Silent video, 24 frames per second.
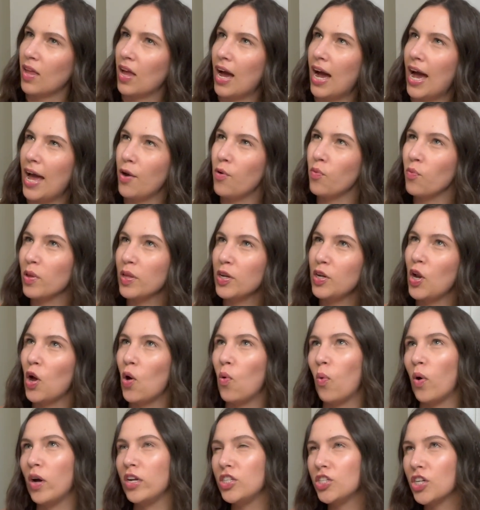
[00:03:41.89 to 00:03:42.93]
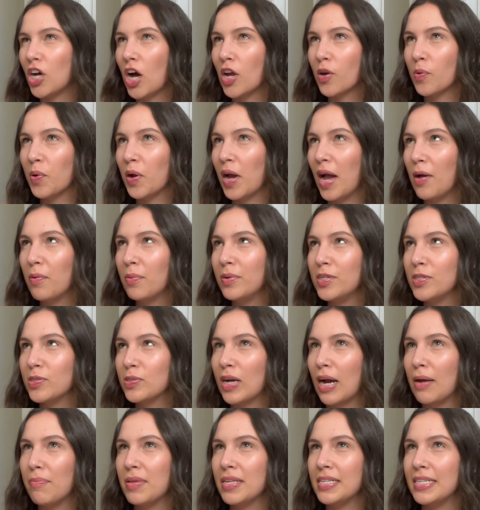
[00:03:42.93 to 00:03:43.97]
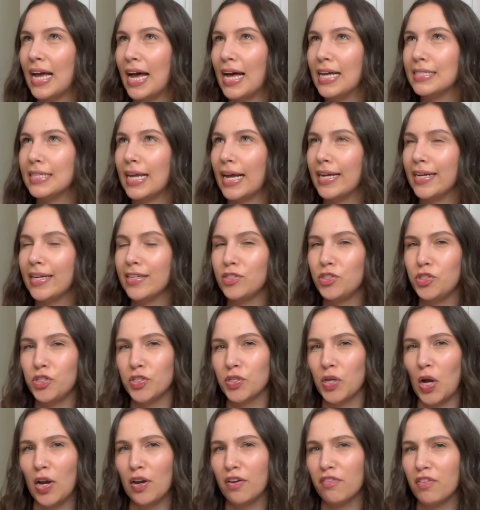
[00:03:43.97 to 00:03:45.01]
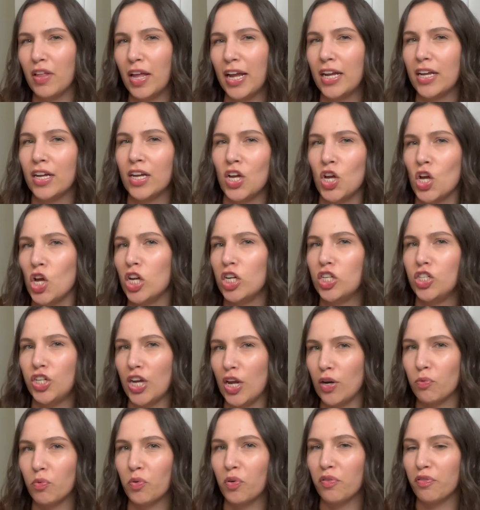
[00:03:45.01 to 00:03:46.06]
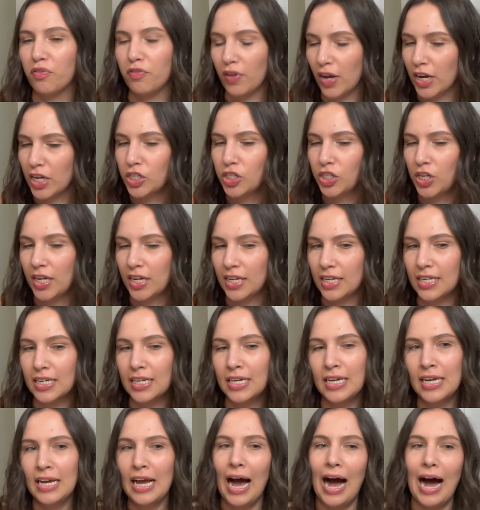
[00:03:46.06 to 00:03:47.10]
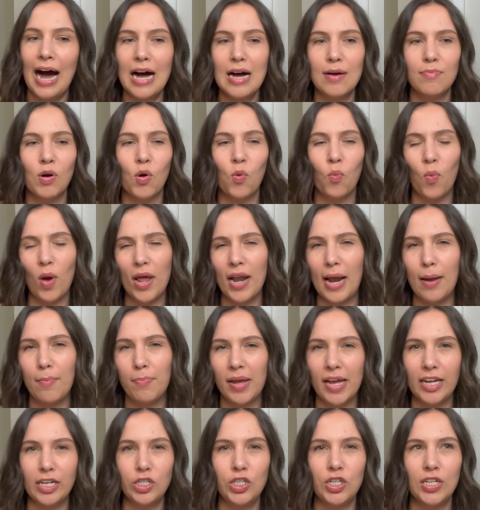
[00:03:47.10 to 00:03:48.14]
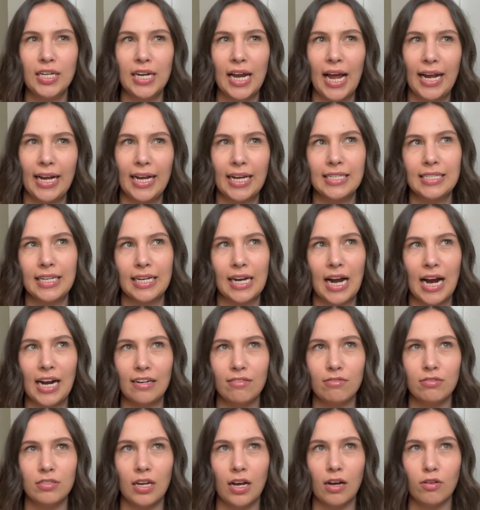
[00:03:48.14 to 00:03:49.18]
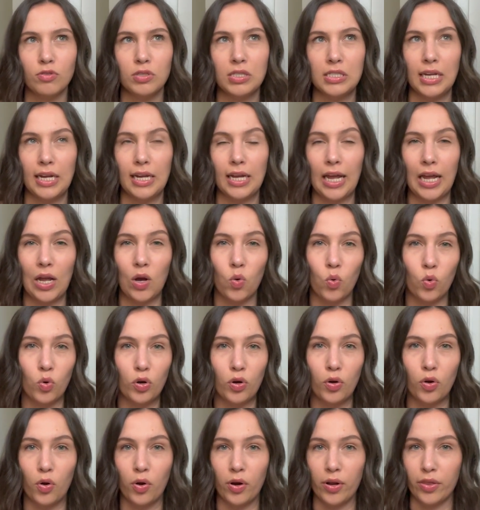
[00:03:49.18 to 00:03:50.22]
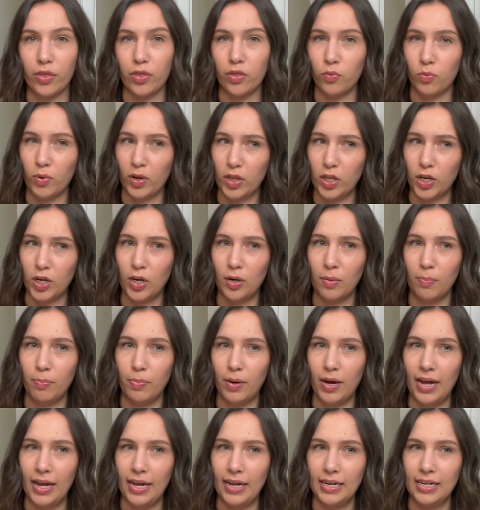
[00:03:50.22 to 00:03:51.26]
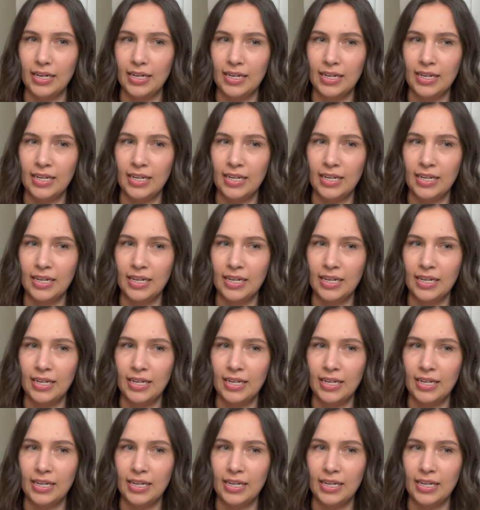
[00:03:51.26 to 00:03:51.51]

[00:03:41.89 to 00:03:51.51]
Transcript: I don't really know what genre I would describe this as. I guess just kind of like general fiction. When I pitch it, I guess it kind of sounds like a horror or a thriller, but